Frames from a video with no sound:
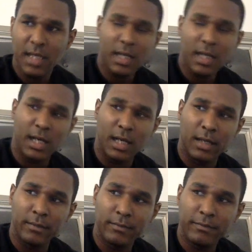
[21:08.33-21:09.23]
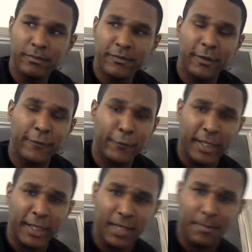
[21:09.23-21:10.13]
feel free
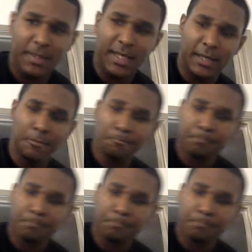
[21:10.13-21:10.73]
to hit me up.